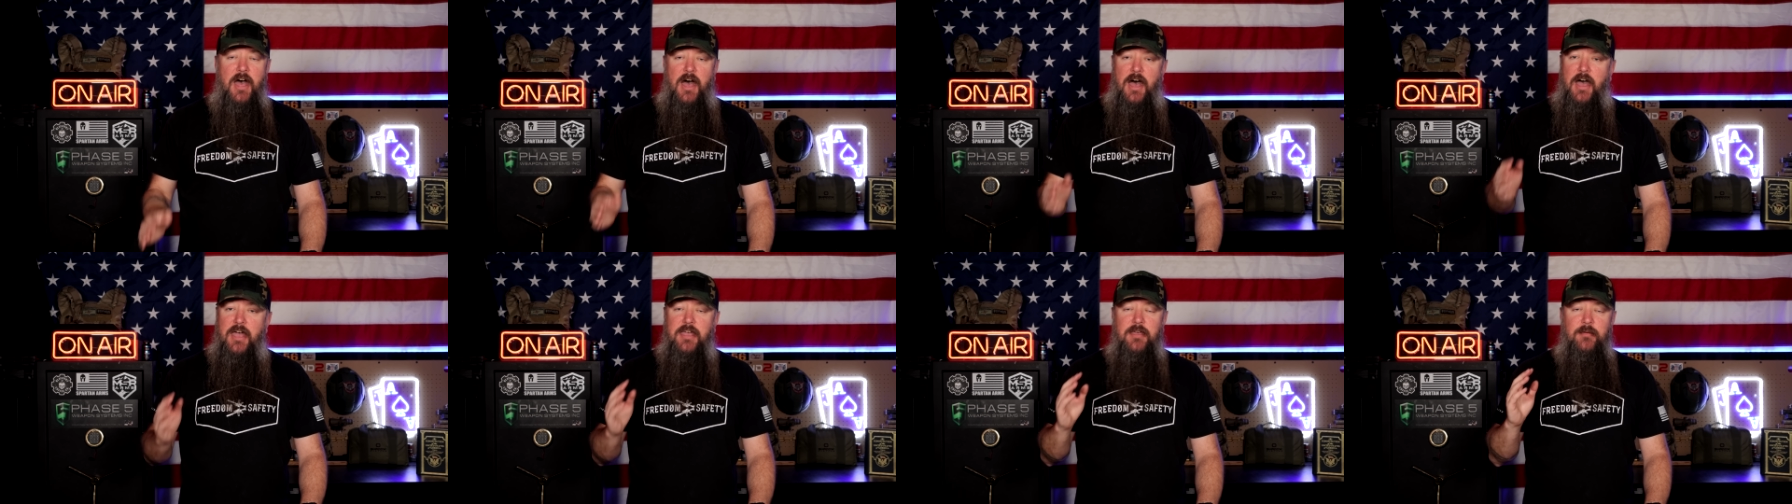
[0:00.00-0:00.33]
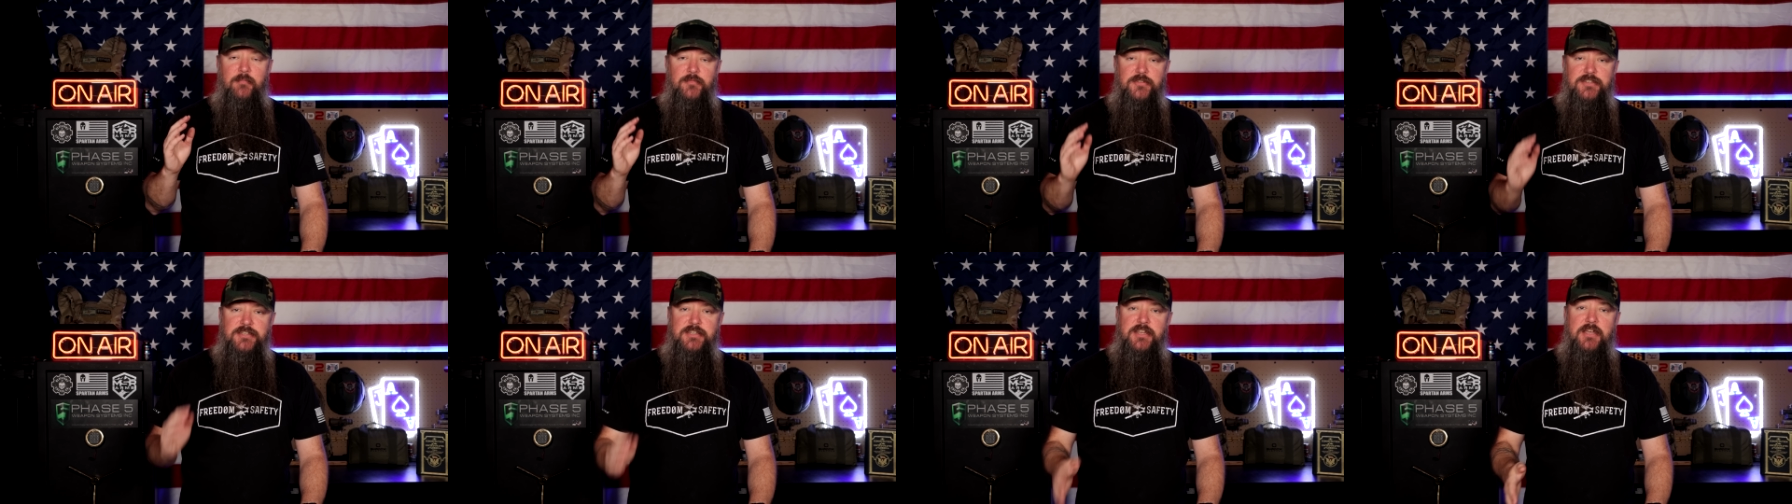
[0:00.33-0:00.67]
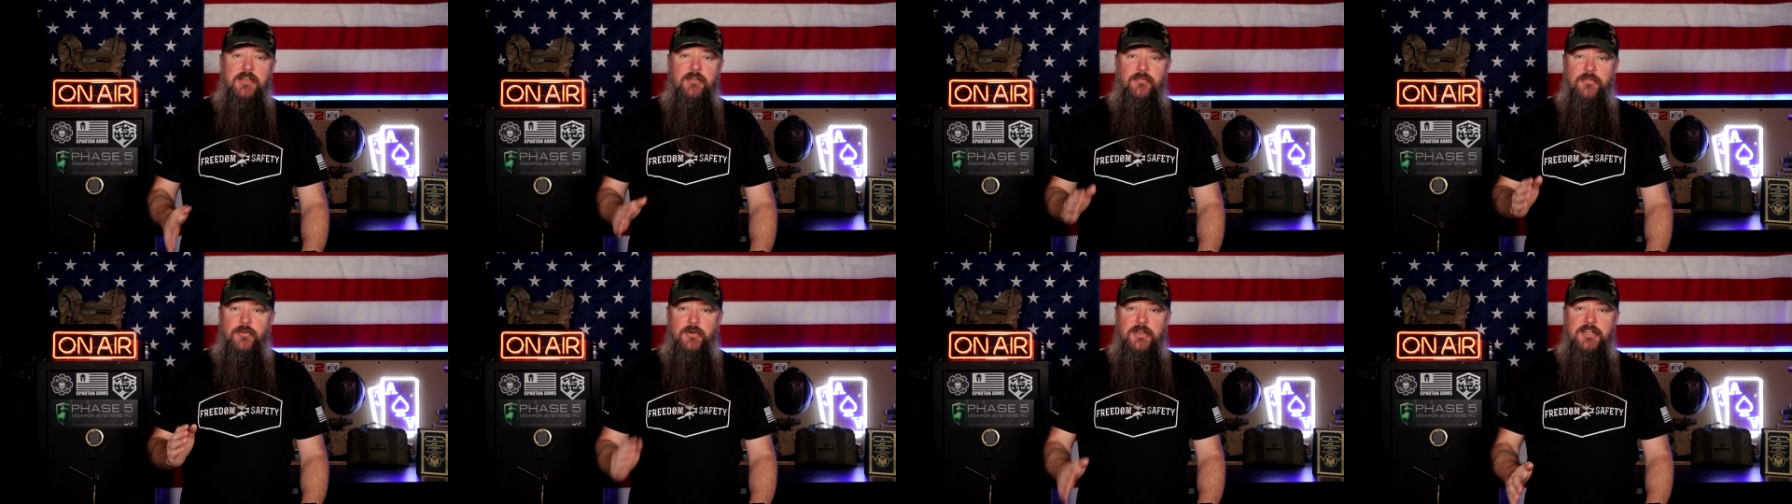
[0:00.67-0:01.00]
I am
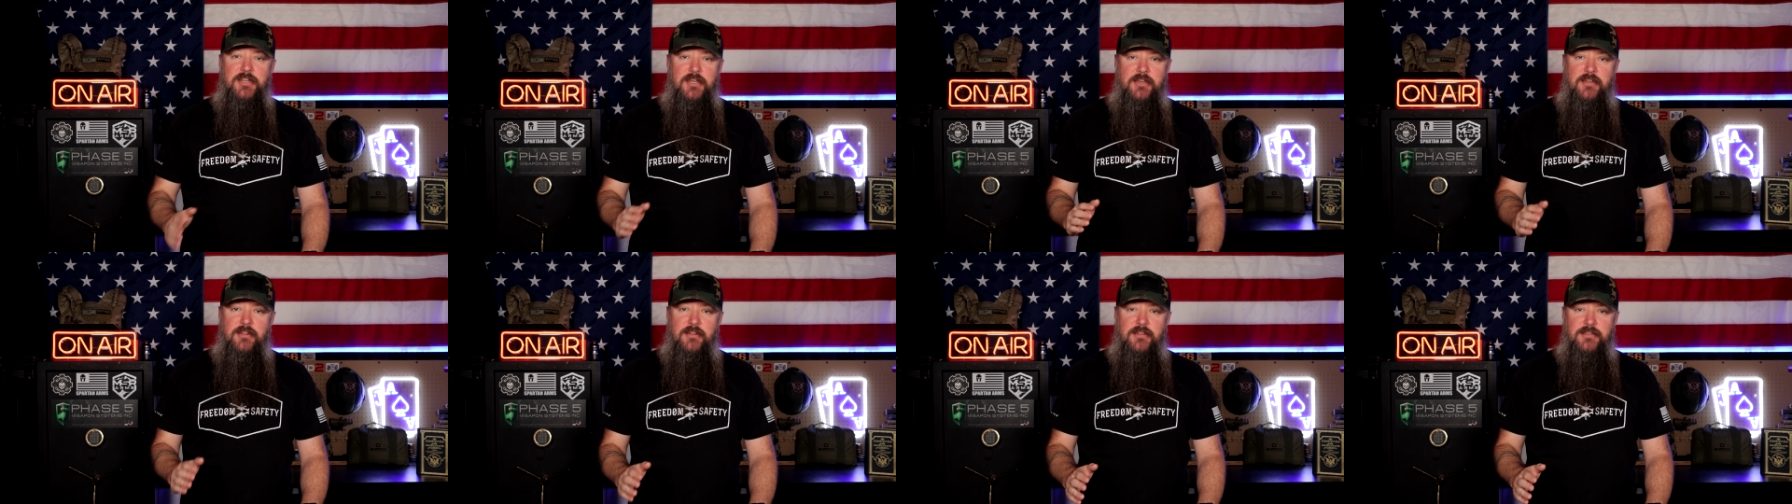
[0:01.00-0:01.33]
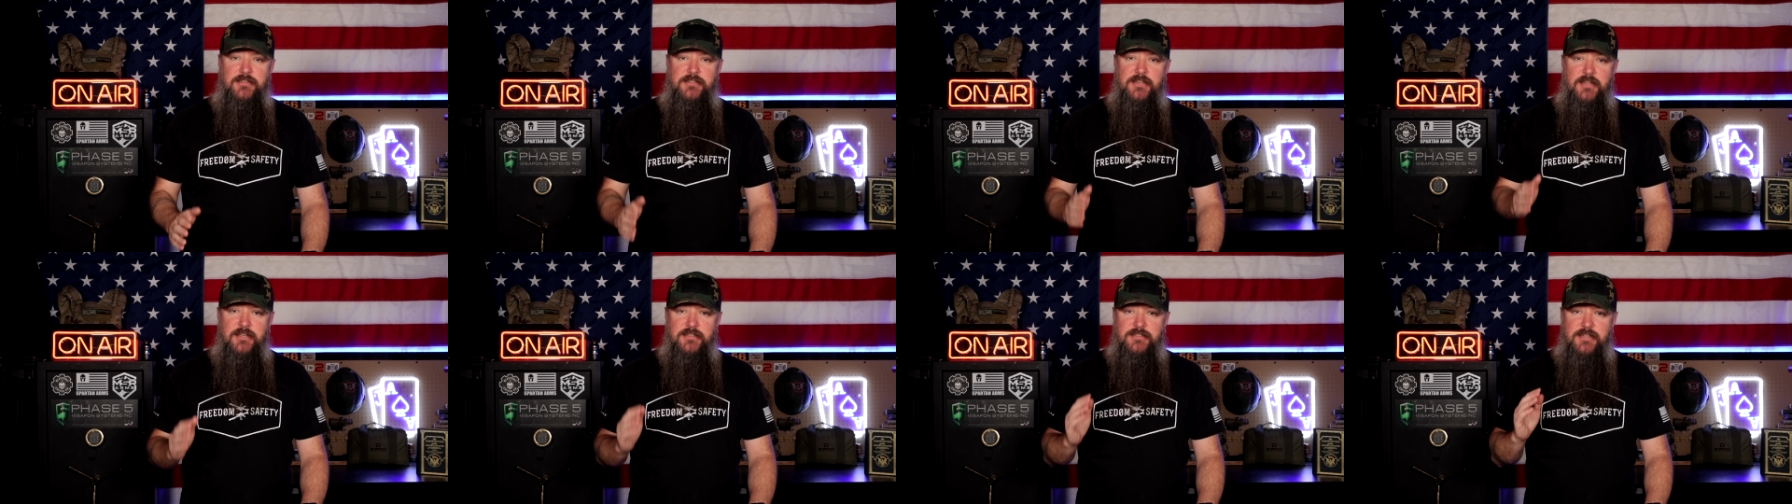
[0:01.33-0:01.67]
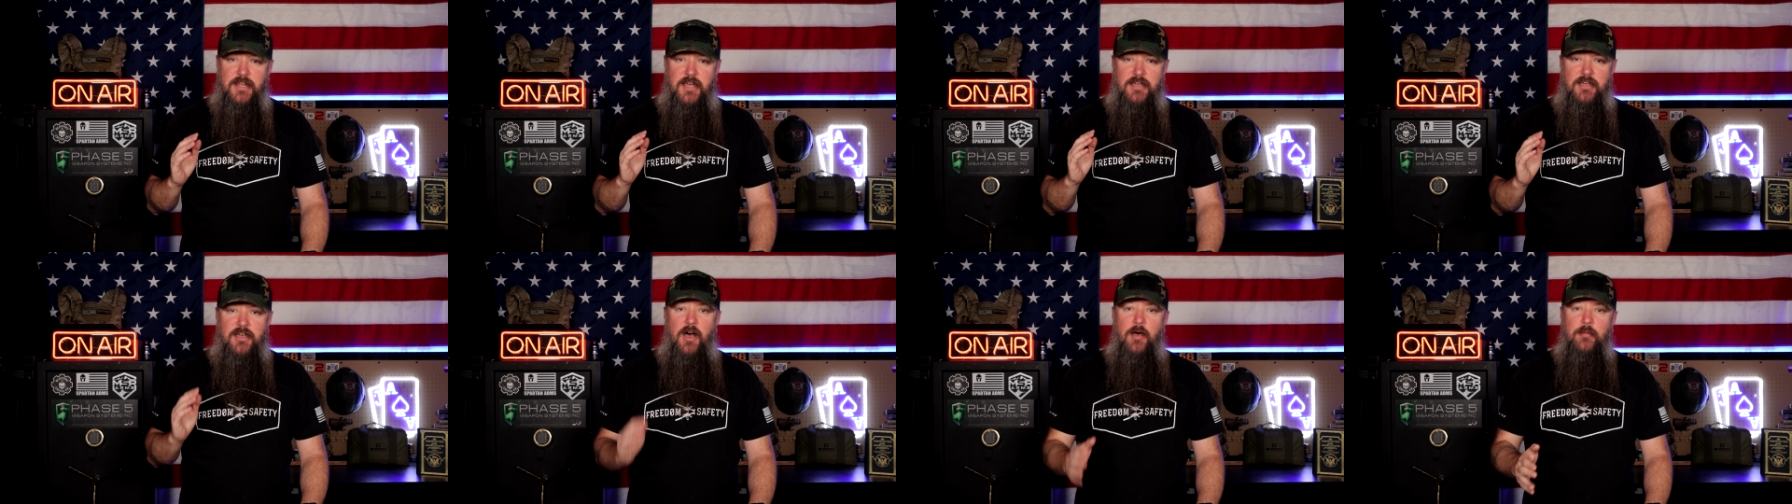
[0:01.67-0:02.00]
sick of the ridiculousness
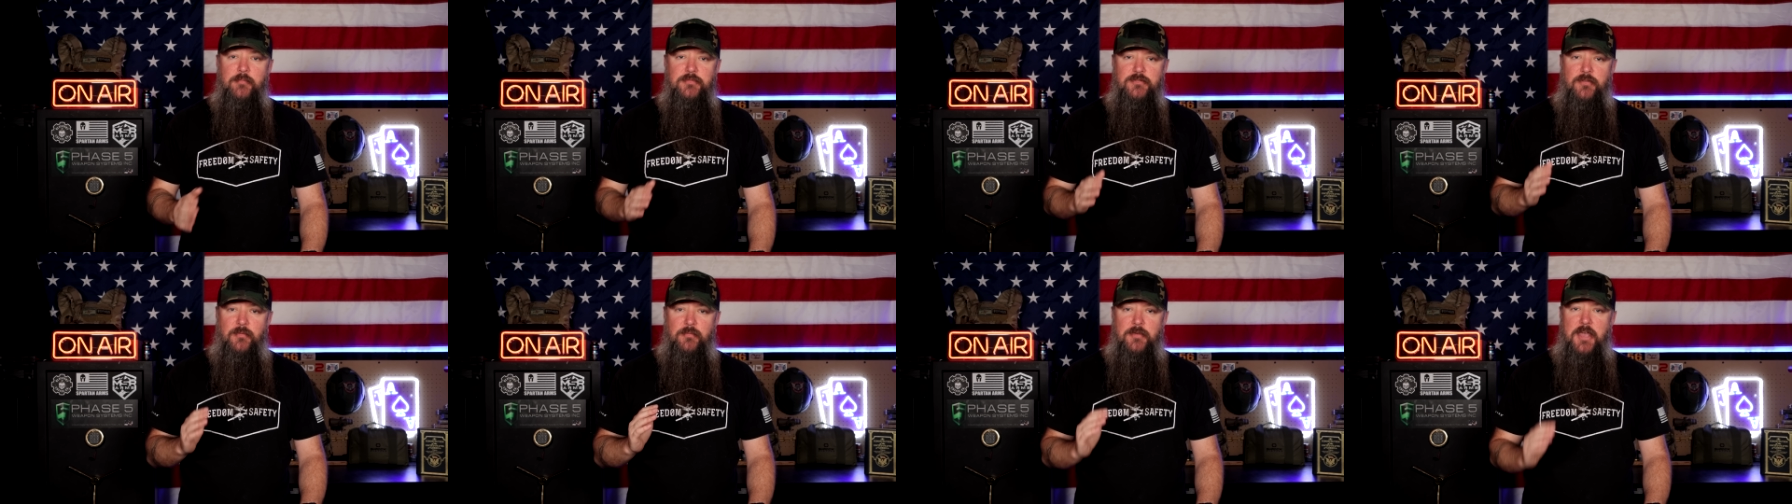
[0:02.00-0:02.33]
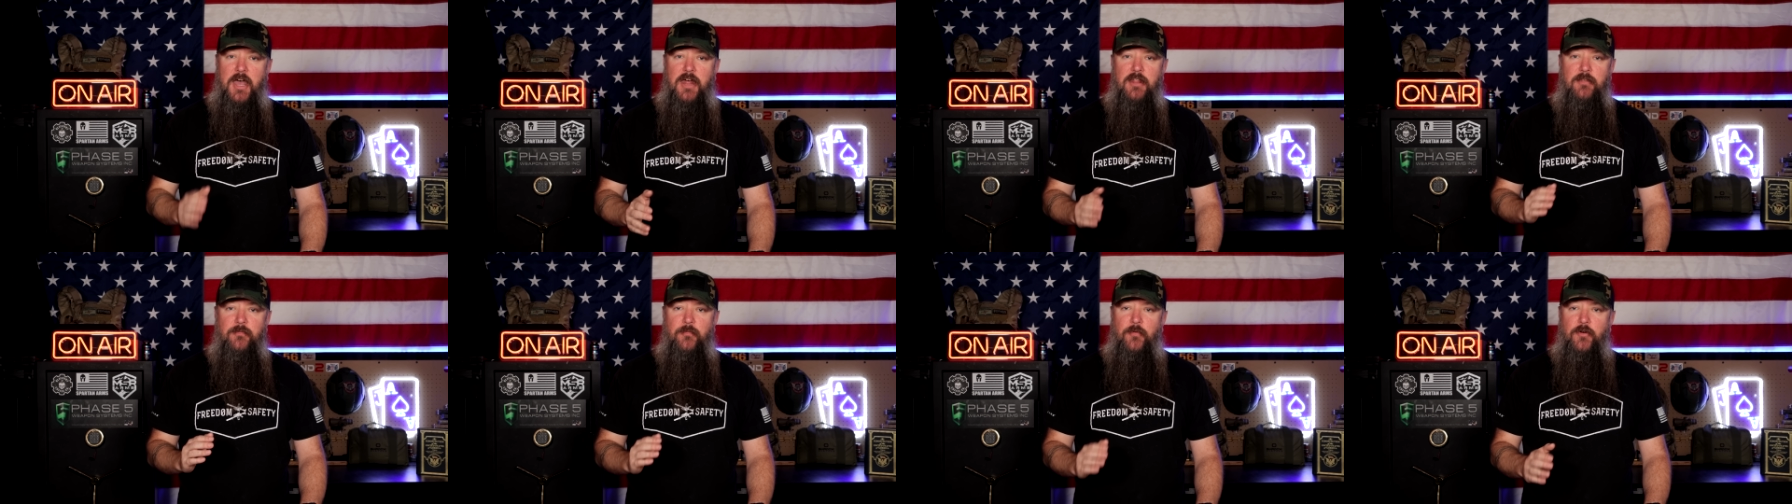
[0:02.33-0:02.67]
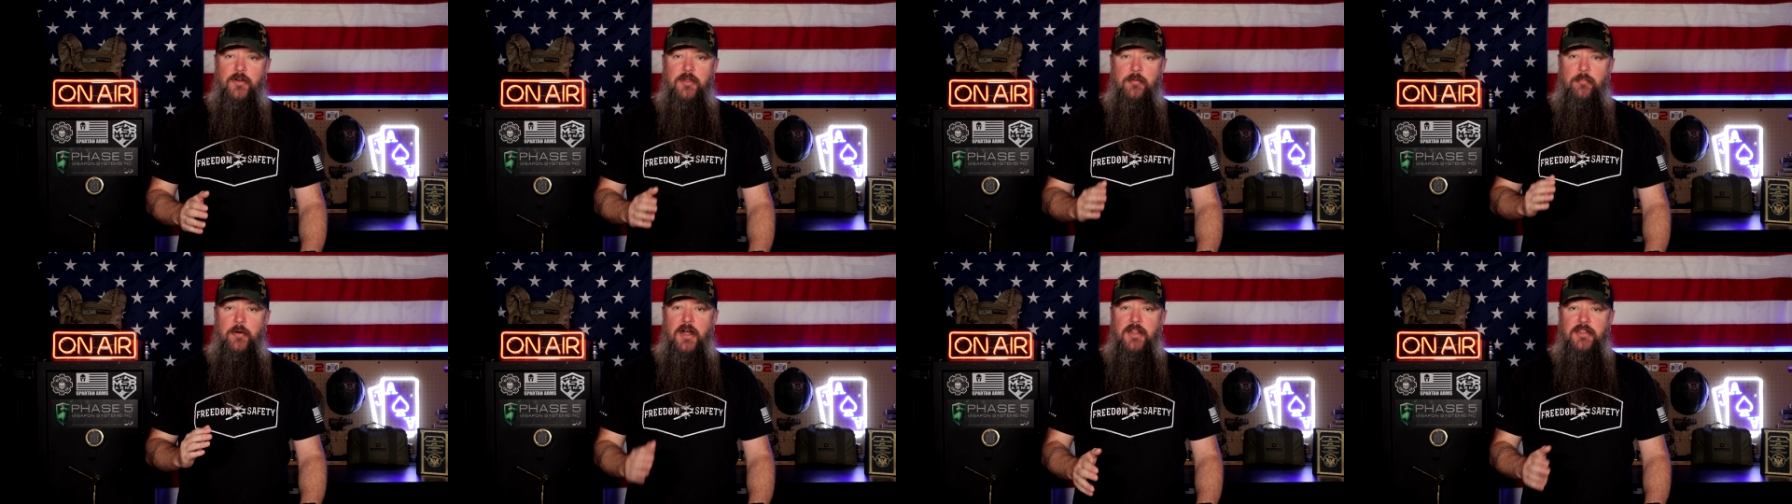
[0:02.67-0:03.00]
that comes from
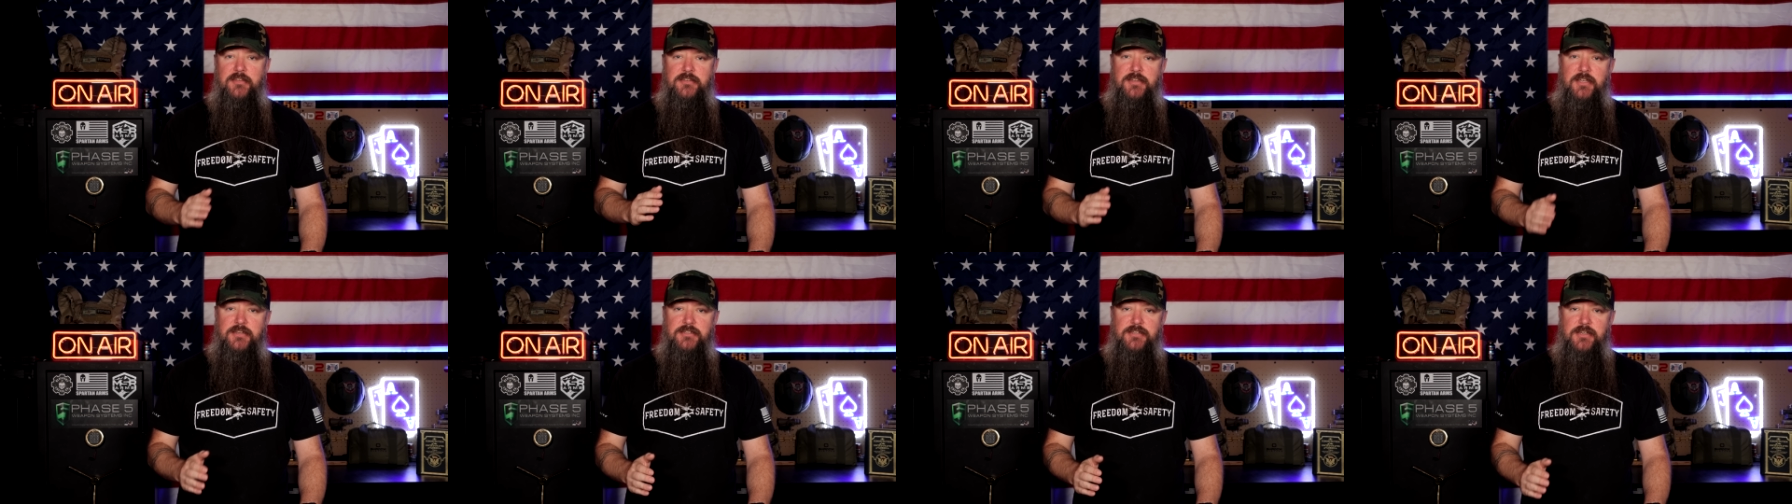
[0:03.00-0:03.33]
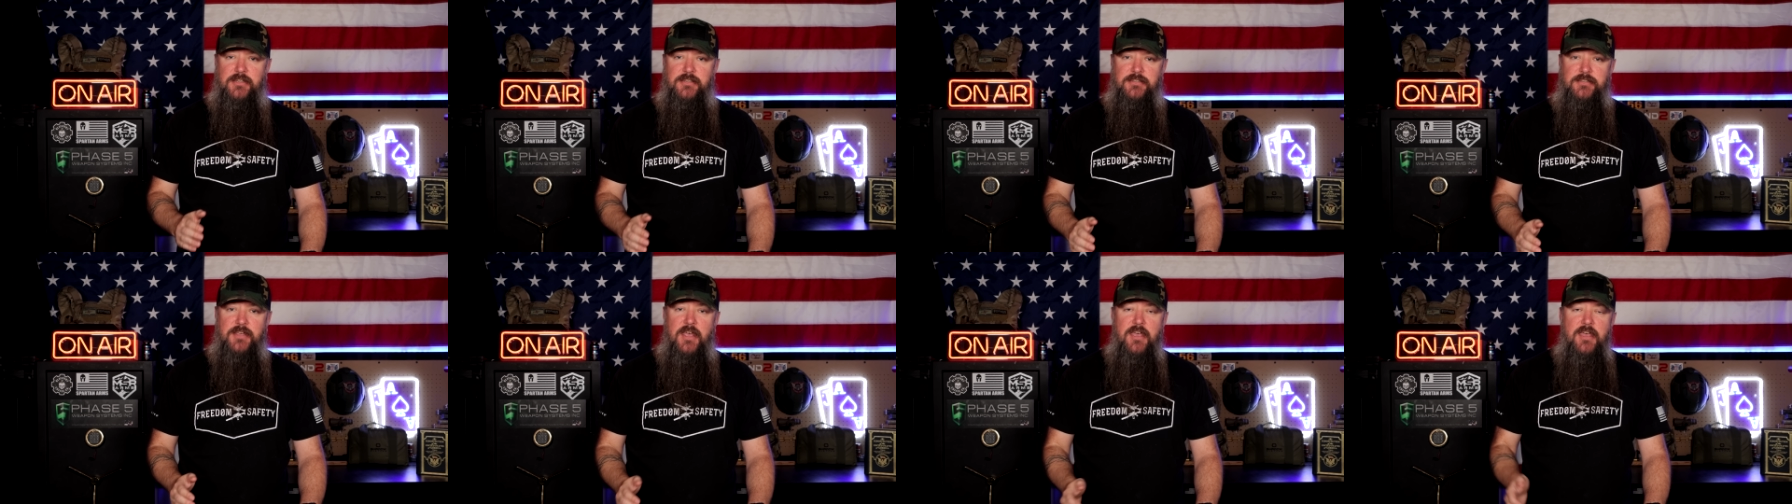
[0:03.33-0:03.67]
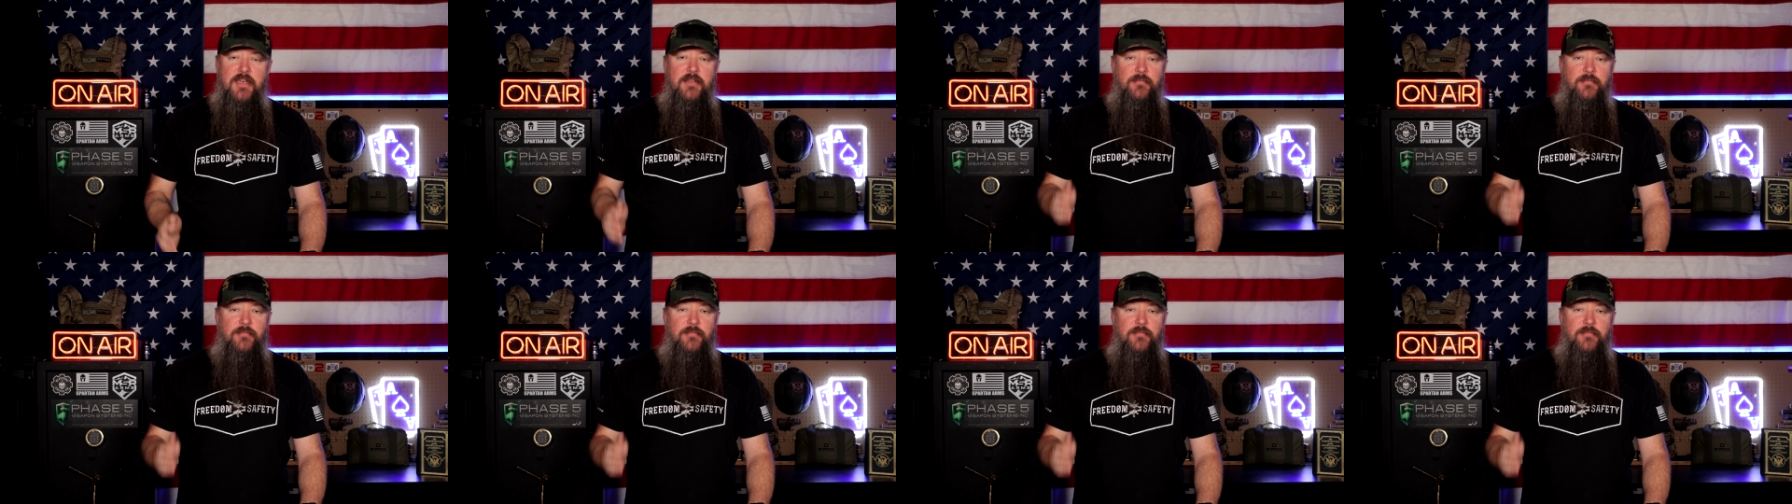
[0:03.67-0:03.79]
California politicians.